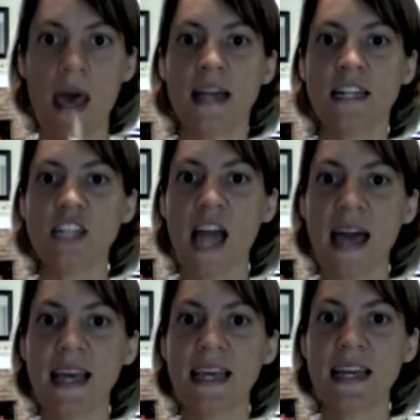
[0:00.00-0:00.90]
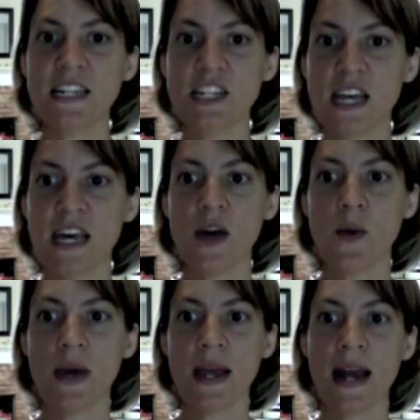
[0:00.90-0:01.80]
Jack and Jill
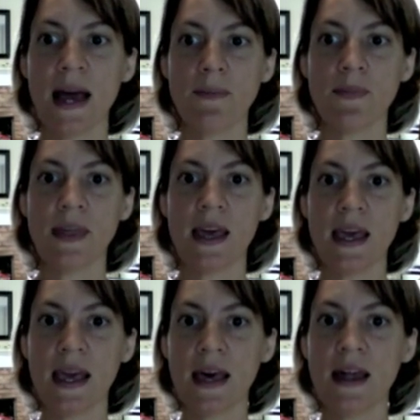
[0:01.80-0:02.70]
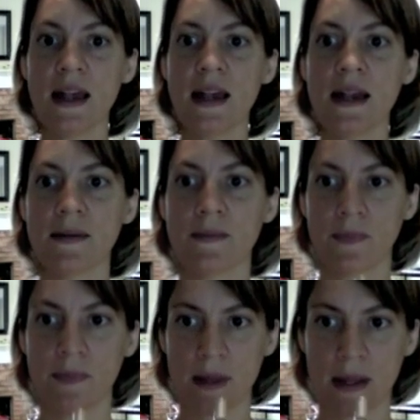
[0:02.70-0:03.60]
went up the hill.
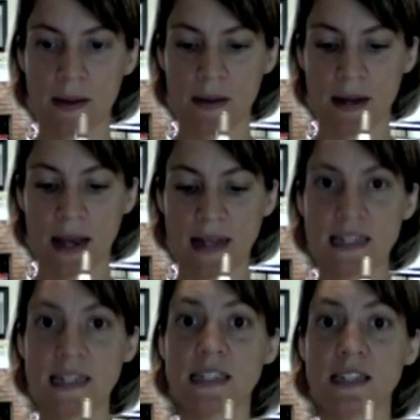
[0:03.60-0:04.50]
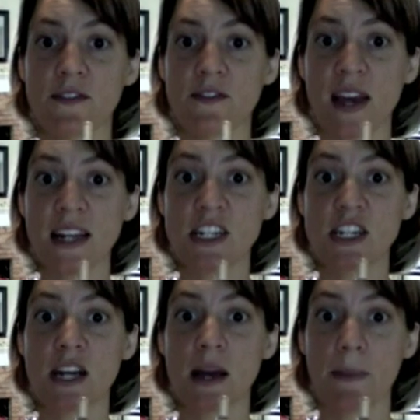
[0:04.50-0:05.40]
Next is to fetch
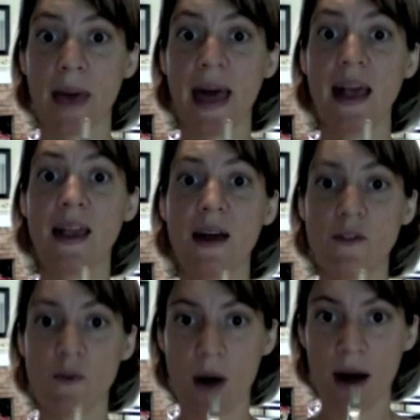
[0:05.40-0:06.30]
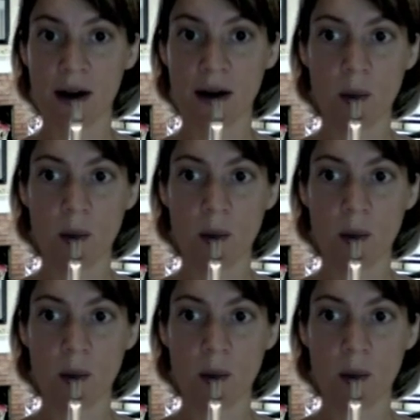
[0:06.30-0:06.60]
a pail of water.